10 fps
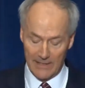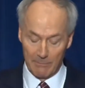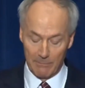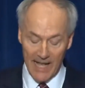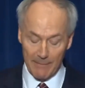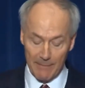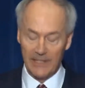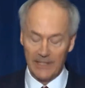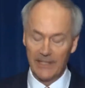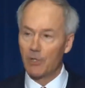But I
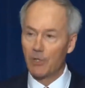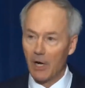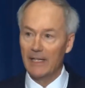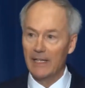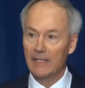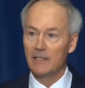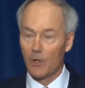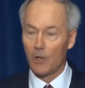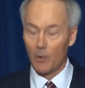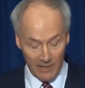believe
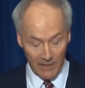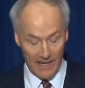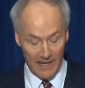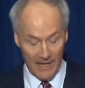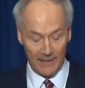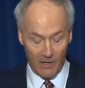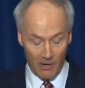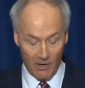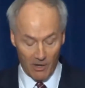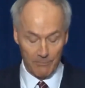trained, qualified,
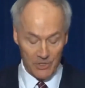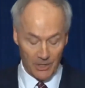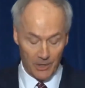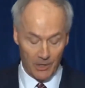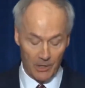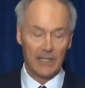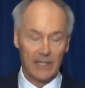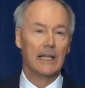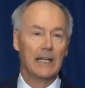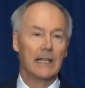armed
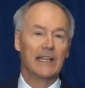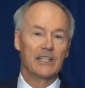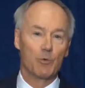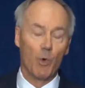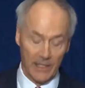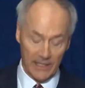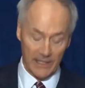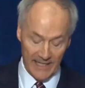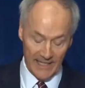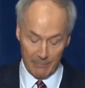security is one
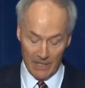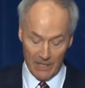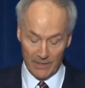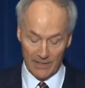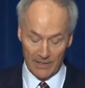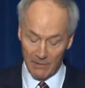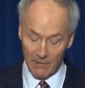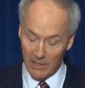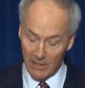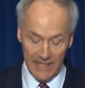key component
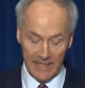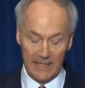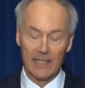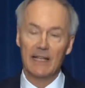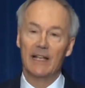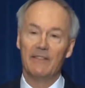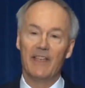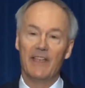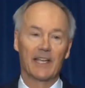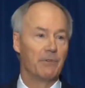among many
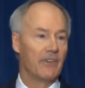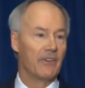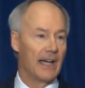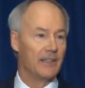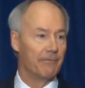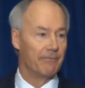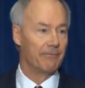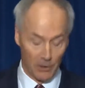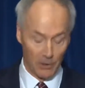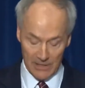that can provide the
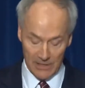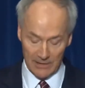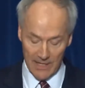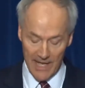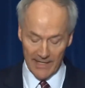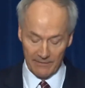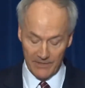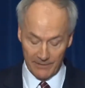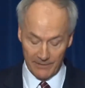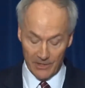first line of
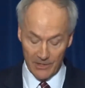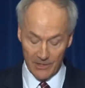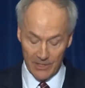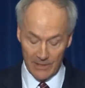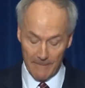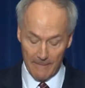difference